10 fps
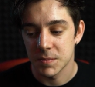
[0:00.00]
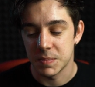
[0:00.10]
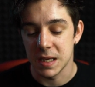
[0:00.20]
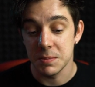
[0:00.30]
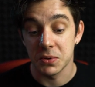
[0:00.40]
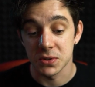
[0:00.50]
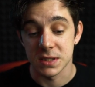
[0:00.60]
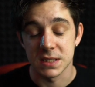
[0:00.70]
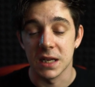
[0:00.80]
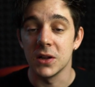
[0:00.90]
people
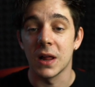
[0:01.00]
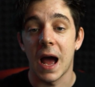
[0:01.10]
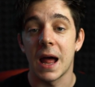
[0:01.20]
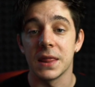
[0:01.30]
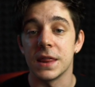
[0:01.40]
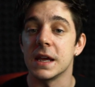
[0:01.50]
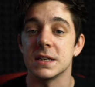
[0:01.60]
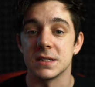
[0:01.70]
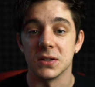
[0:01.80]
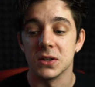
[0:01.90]
still had
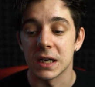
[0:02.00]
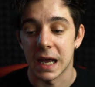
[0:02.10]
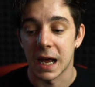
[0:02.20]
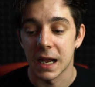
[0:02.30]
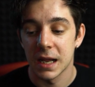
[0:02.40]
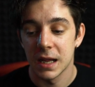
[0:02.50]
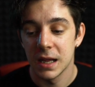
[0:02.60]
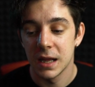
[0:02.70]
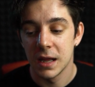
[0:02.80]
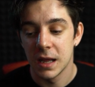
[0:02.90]
things to look at
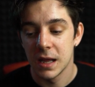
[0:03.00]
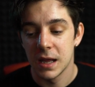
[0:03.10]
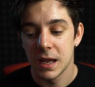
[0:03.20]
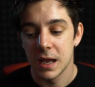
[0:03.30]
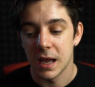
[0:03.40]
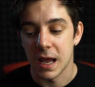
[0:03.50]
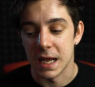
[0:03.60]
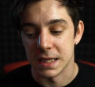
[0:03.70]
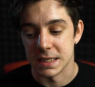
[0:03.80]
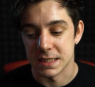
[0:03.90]

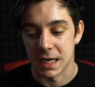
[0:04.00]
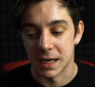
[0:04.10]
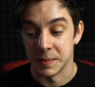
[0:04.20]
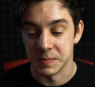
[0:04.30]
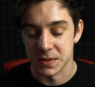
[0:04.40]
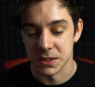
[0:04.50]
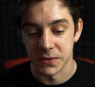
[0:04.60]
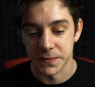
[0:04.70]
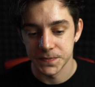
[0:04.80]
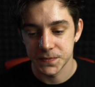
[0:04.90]
in this time,
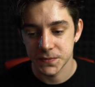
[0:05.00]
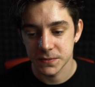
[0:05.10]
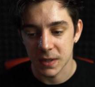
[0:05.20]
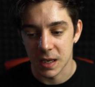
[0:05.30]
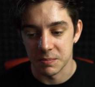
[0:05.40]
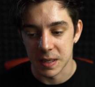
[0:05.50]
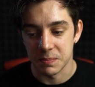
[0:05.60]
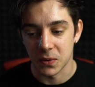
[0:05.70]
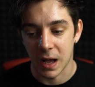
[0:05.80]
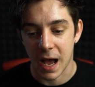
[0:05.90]
too. And
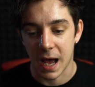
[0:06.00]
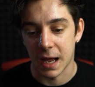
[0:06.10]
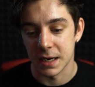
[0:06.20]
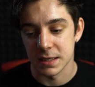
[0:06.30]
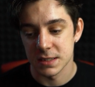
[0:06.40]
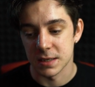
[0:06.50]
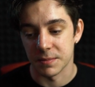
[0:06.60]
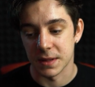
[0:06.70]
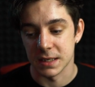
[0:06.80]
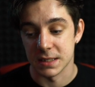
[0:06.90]
people had
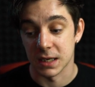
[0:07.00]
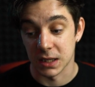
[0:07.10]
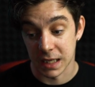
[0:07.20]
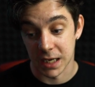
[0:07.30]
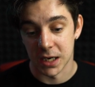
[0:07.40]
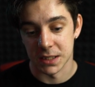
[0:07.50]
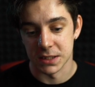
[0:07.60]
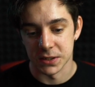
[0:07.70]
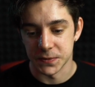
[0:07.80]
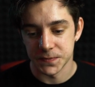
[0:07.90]
something to cling on
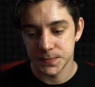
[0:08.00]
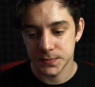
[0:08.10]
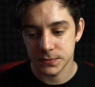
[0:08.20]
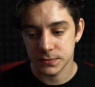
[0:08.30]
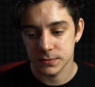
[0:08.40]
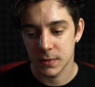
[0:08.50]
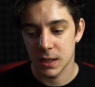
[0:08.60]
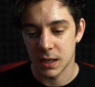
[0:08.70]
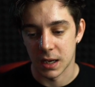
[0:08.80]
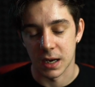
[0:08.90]
to.
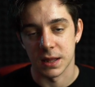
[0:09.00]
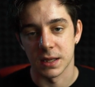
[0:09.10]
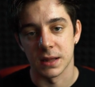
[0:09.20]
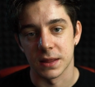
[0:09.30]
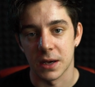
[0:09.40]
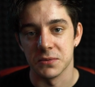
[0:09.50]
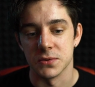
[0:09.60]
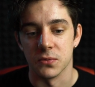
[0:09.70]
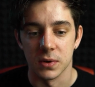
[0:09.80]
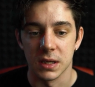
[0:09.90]
And I think that that
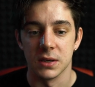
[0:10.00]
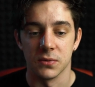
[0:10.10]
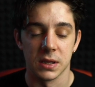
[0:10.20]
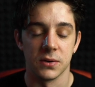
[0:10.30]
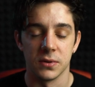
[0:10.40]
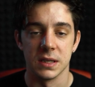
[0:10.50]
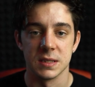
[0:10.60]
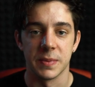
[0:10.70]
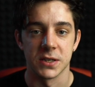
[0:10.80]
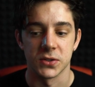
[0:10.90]
was really, really, really
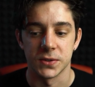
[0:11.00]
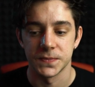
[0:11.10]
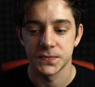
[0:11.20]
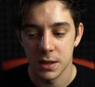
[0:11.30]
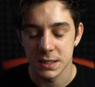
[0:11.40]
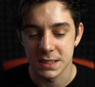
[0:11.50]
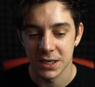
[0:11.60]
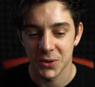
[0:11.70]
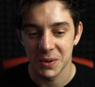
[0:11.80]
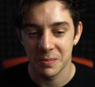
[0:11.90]
special. This
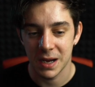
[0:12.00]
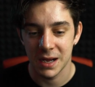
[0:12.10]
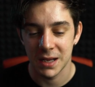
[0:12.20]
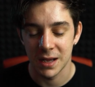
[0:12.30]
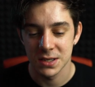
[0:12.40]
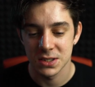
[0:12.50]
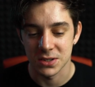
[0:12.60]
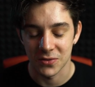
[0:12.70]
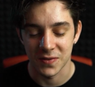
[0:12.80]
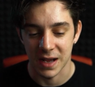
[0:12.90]
year went by
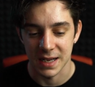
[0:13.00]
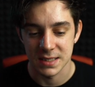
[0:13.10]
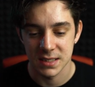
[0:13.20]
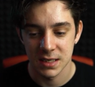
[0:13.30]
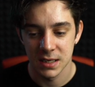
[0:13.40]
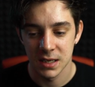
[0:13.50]
so fast.